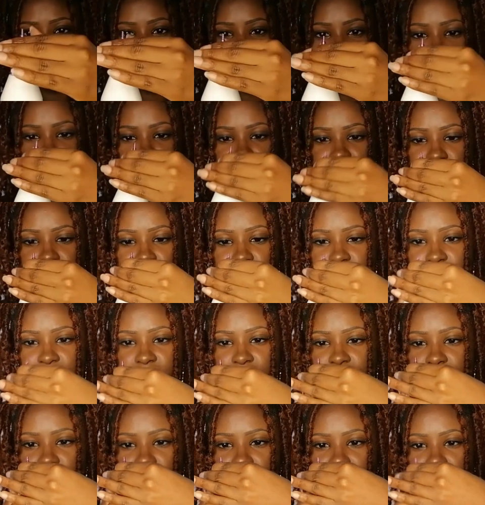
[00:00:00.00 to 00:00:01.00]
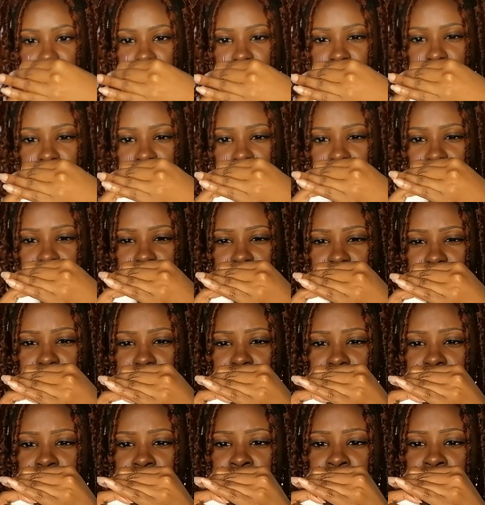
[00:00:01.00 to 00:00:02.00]
and I'm assuming you
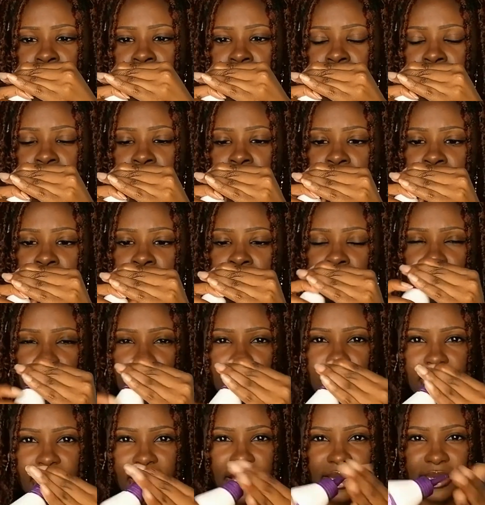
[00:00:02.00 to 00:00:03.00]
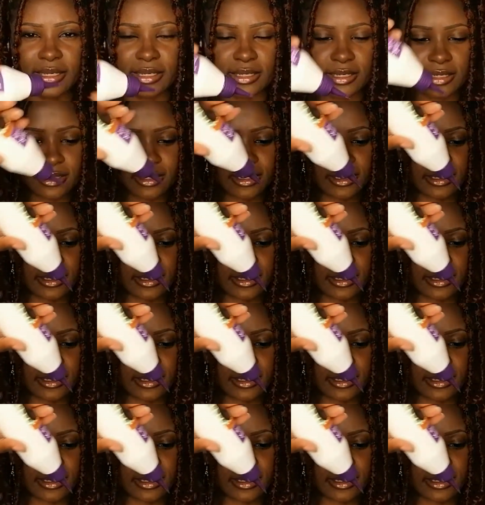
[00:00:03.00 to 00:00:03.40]
like